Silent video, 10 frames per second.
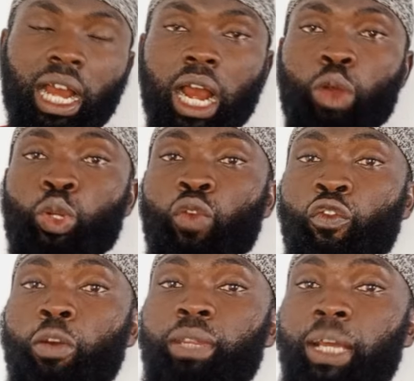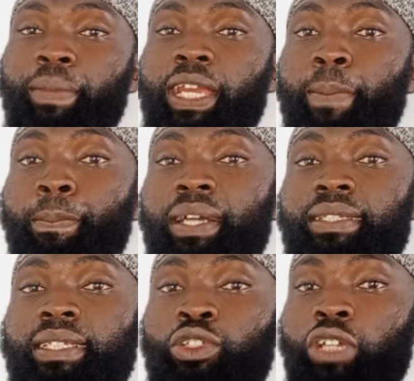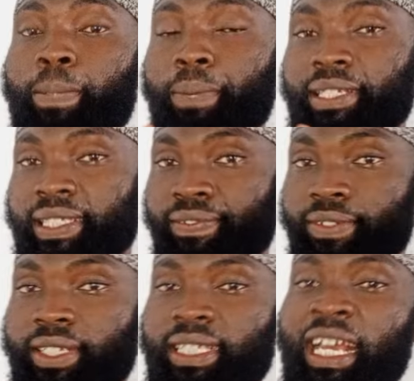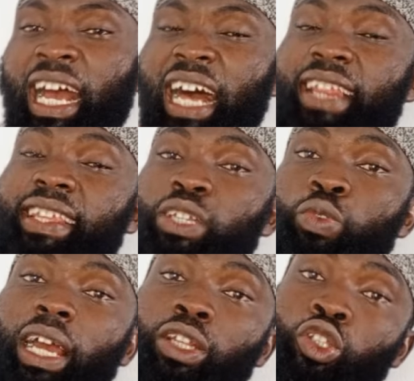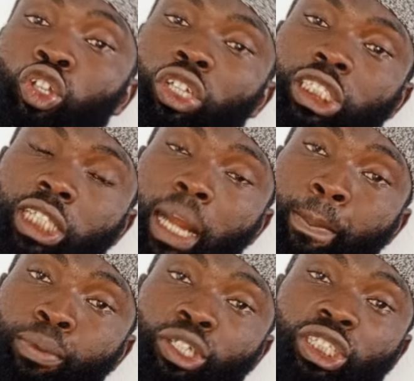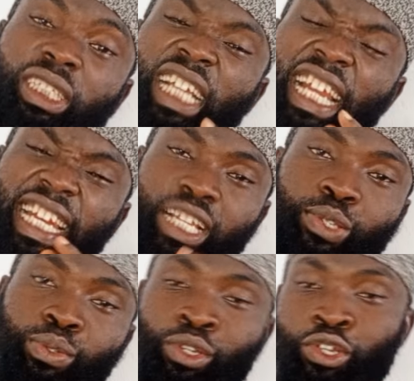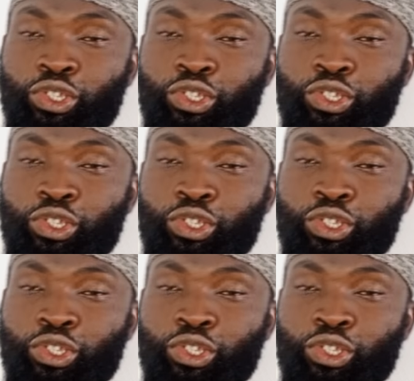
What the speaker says: How do you form them into the passive voice? And this we have touched and brushed it a little.